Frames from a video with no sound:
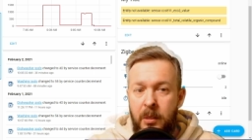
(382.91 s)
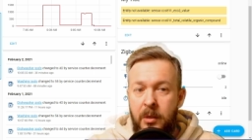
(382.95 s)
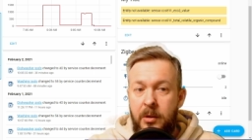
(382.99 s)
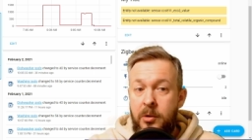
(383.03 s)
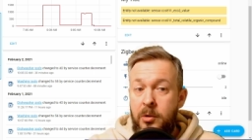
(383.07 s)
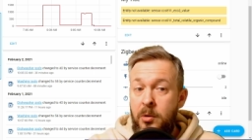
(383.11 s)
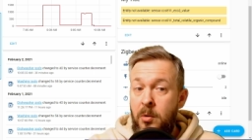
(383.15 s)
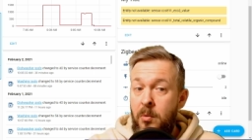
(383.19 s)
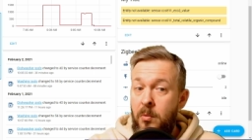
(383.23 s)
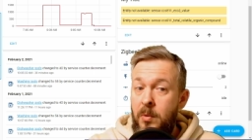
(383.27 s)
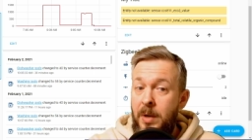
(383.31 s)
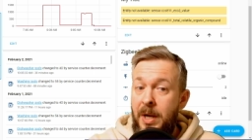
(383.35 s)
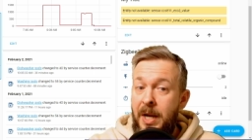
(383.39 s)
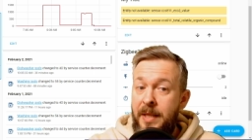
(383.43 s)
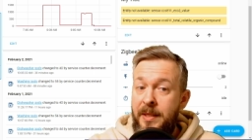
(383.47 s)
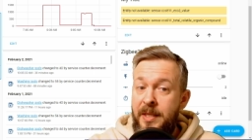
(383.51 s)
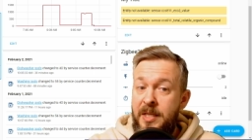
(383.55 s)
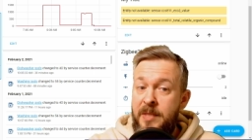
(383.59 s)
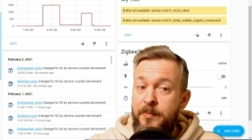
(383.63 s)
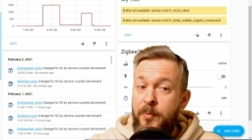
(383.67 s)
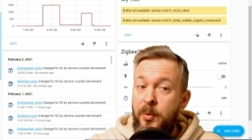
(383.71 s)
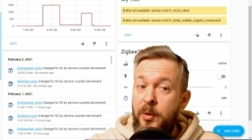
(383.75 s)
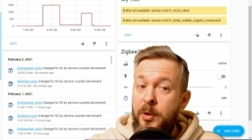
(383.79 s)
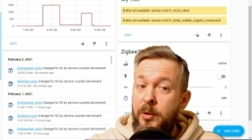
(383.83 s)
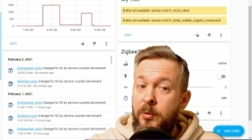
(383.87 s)
So at
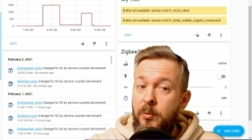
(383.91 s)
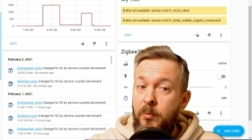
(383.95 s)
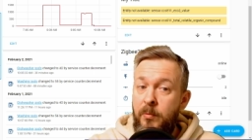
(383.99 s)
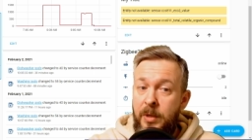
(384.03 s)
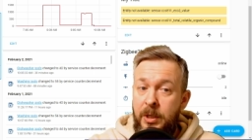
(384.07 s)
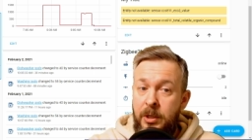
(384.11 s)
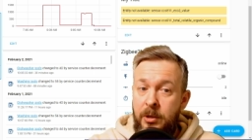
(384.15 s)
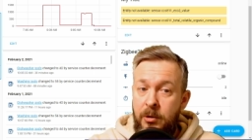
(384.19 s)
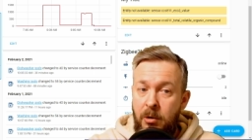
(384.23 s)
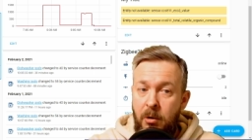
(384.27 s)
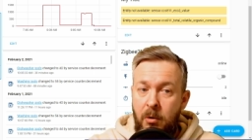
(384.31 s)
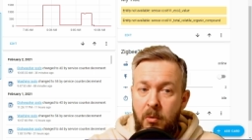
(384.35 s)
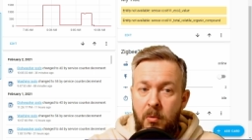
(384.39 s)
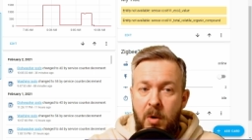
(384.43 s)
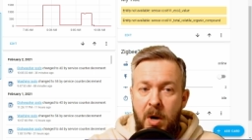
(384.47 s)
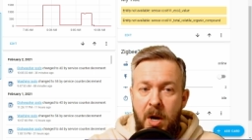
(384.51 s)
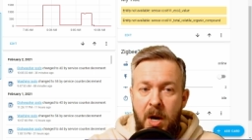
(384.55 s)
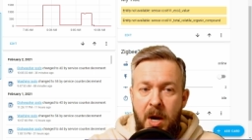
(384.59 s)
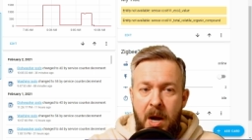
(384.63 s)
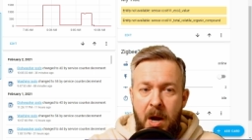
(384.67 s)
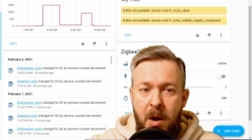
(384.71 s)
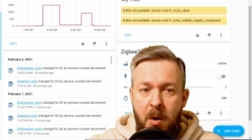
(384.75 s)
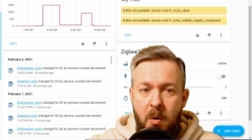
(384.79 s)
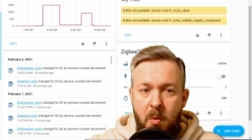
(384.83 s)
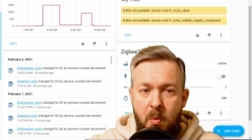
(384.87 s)
this point we know
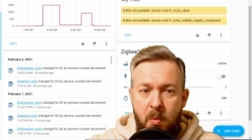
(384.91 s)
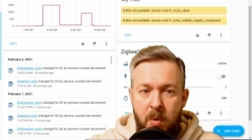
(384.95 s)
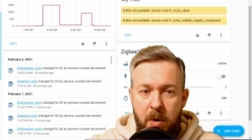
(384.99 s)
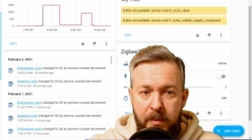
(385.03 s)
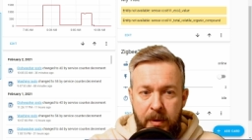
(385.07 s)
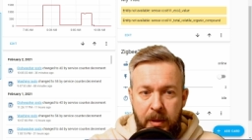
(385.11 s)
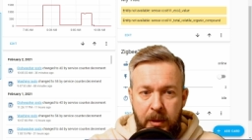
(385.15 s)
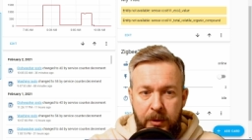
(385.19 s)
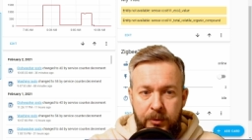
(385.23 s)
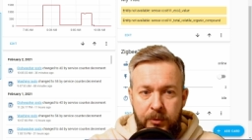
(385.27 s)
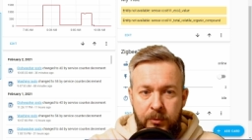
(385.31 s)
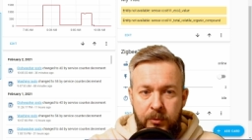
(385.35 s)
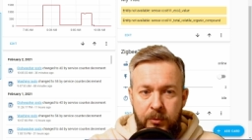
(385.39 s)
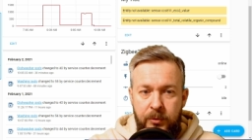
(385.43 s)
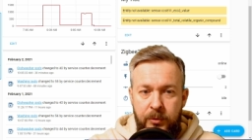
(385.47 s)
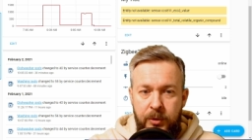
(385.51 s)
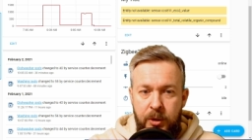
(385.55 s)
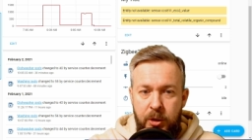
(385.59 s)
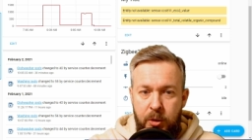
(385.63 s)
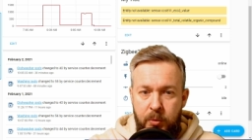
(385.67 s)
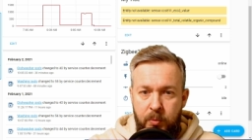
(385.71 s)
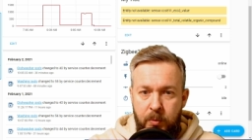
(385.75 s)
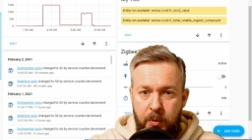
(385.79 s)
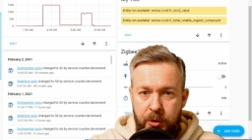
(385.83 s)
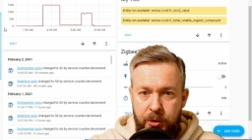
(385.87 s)
how we will do
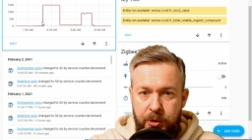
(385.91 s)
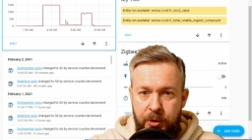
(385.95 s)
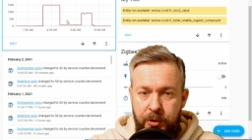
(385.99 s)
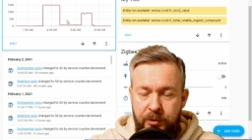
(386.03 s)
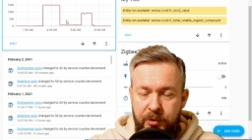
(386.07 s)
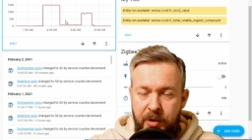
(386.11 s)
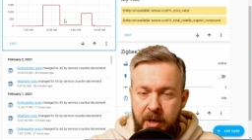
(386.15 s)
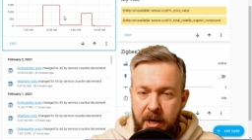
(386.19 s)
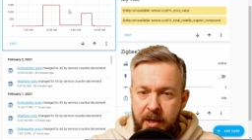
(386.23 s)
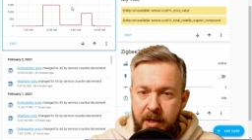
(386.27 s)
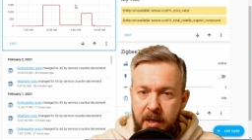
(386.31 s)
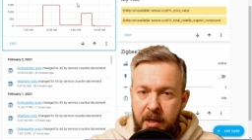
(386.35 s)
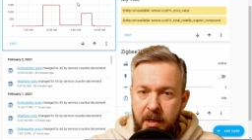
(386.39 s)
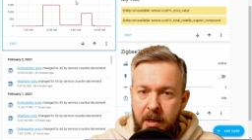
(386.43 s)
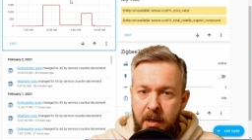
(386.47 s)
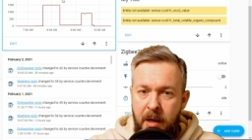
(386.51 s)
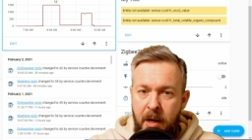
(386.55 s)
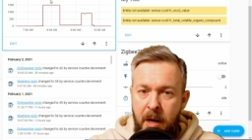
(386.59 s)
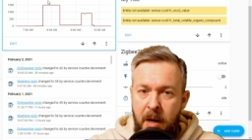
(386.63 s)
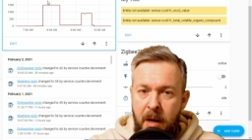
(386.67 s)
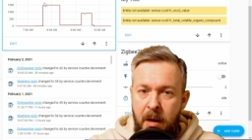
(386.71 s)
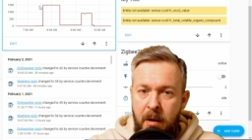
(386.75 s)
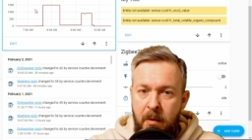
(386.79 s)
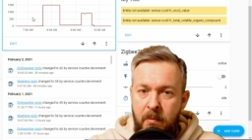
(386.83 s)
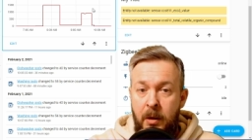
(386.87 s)
dishwasher tracking
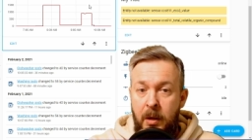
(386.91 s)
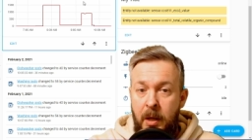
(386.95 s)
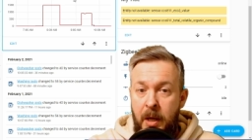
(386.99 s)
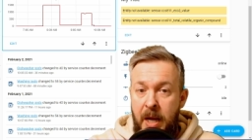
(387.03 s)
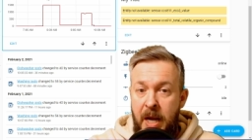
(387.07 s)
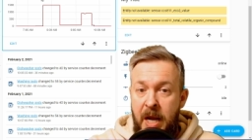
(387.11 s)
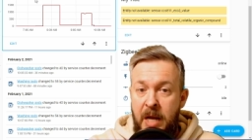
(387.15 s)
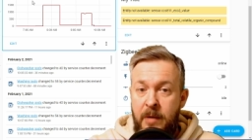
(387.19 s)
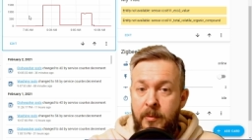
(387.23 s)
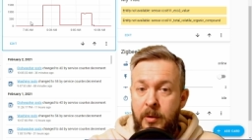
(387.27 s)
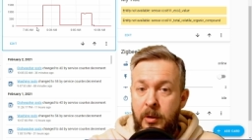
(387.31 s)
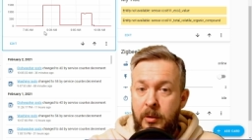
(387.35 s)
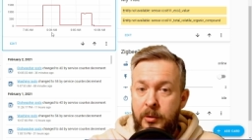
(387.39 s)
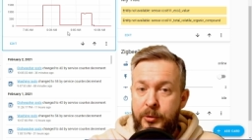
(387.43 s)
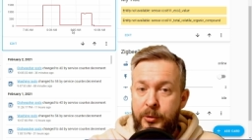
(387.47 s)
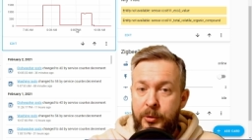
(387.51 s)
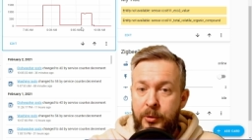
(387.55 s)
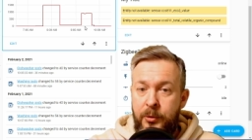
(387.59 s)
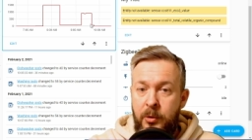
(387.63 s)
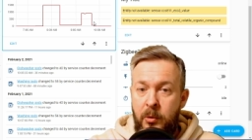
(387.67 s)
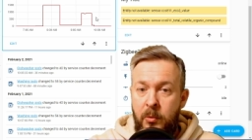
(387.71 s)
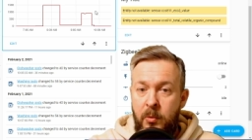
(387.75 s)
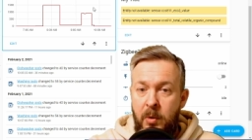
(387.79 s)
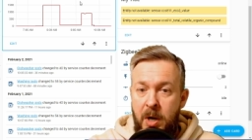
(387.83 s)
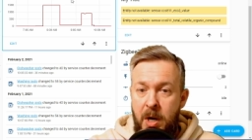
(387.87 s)
and we also
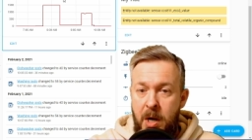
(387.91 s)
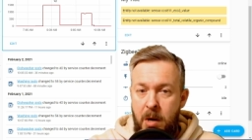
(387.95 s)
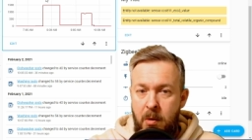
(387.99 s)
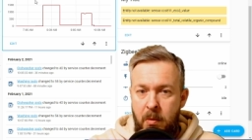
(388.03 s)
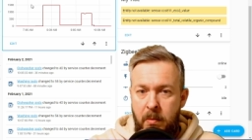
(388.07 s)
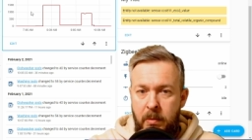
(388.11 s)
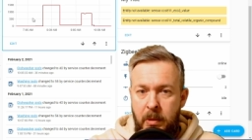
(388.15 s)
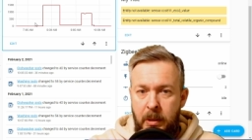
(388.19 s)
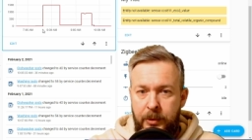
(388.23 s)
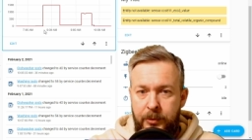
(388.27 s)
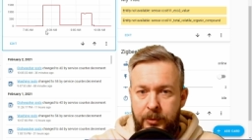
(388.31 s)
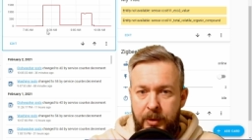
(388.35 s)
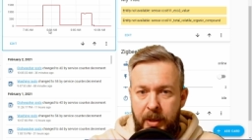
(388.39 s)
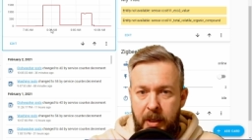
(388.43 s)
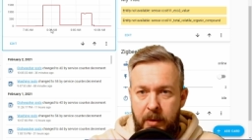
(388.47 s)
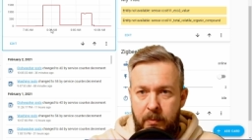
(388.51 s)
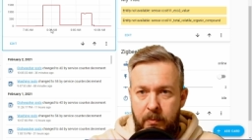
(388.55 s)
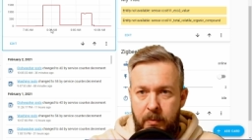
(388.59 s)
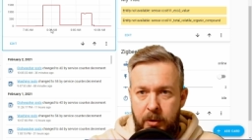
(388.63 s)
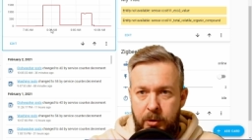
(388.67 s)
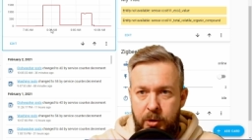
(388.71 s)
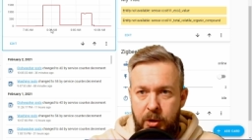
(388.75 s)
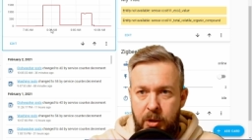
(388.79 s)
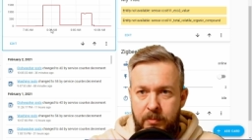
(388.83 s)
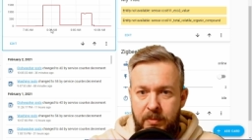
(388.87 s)
know how we will track
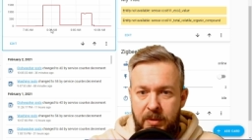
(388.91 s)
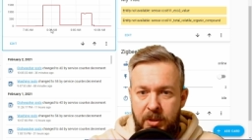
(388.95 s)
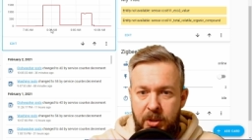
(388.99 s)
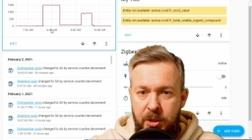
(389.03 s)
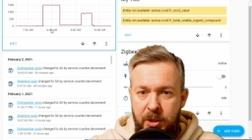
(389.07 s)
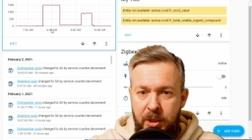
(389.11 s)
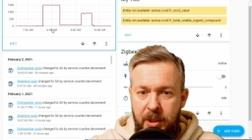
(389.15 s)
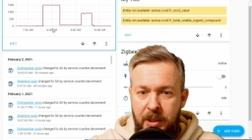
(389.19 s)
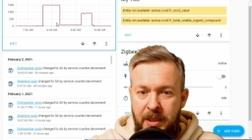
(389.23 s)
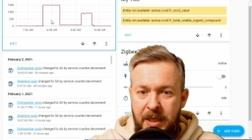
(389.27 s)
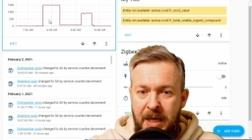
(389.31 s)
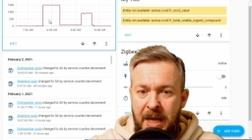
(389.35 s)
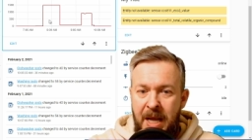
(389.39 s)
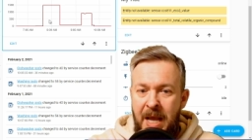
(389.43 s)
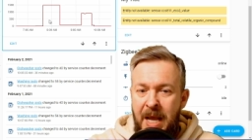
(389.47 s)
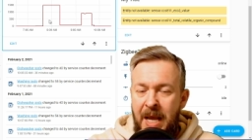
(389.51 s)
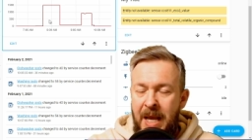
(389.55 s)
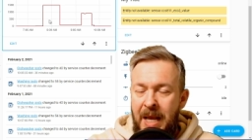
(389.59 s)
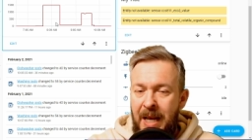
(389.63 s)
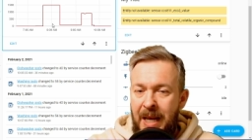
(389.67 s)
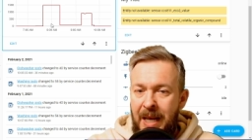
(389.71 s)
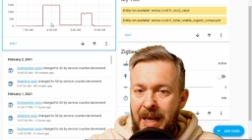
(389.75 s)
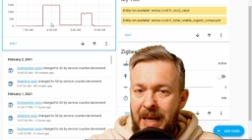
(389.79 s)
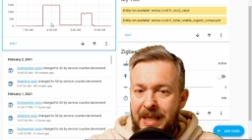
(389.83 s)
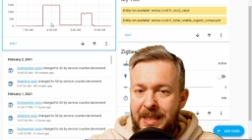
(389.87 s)
washing machine.
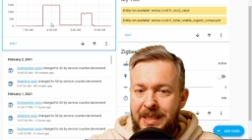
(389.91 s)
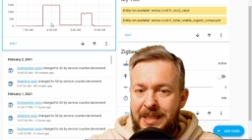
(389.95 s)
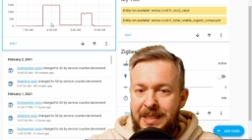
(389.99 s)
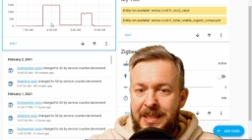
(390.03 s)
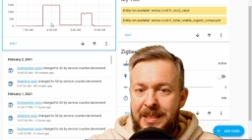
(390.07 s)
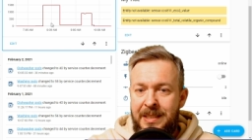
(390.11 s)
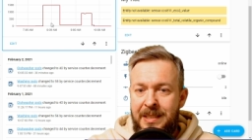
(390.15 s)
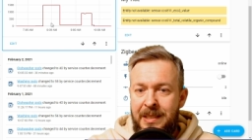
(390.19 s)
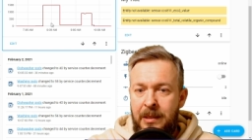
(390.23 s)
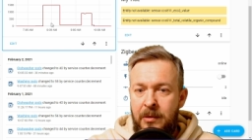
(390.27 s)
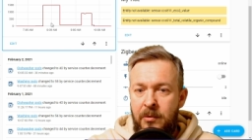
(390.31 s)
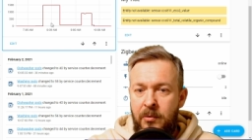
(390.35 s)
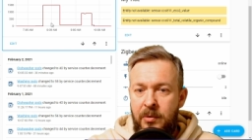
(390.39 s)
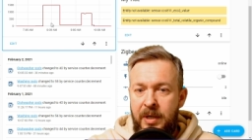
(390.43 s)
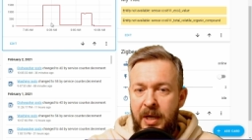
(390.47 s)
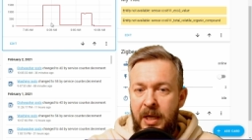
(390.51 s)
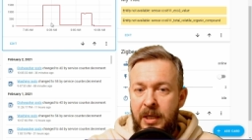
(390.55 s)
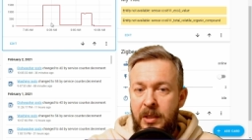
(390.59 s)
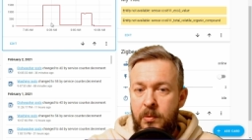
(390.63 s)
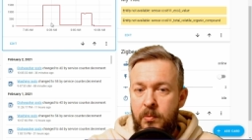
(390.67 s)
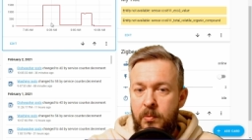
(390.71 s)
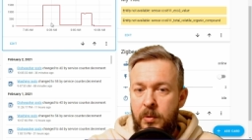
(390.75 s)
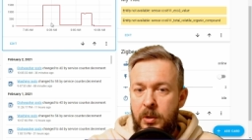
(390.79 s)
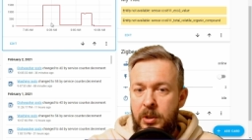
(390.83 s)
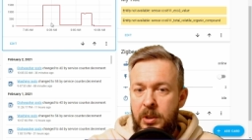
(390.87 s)
Let's look
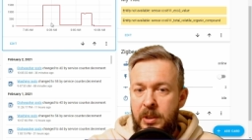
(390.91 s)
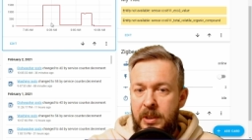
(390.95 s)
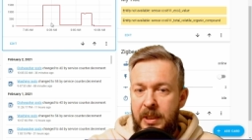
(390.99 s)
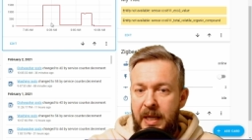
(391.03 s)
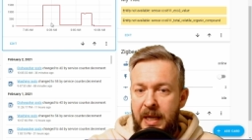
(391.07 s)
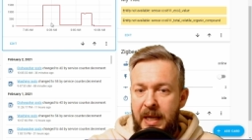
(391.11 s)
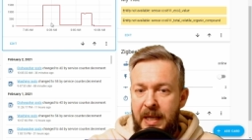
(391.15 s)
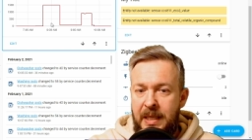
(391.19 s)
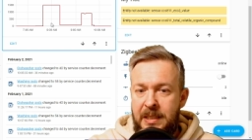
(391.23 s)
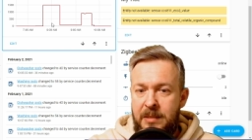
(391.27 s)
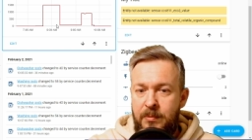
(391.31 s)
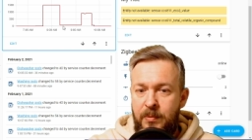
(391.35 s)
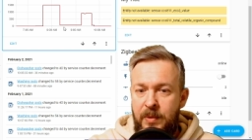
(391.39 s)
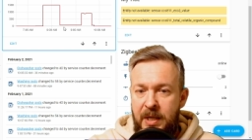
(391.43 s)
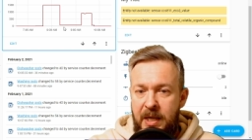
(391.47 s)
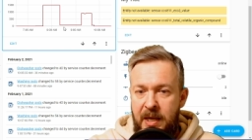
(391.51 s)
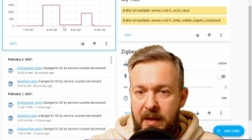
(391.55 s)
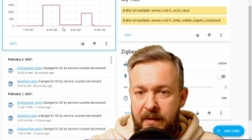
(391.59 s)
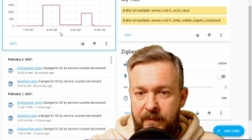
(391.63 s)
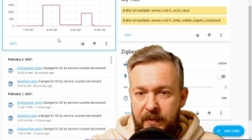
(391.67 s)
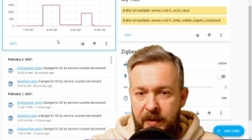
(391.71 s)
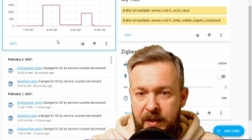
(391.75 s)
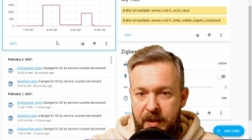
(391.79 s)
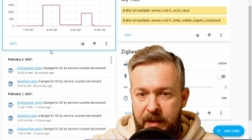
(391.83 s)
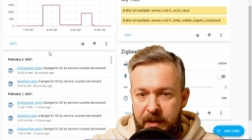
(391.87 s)
at what else we
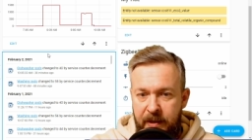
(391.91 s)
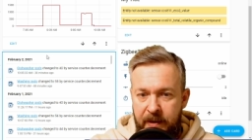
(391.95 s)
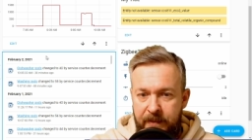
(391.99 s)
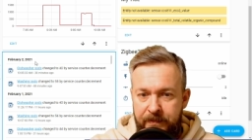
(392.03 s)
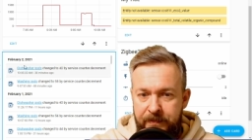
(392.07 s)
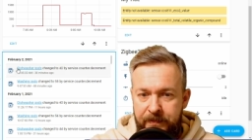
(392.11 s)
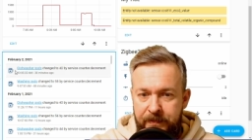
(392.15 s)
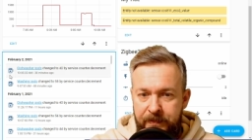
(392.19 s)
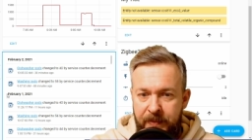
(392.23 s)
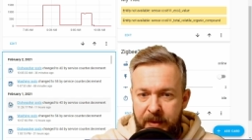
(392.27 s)
have here.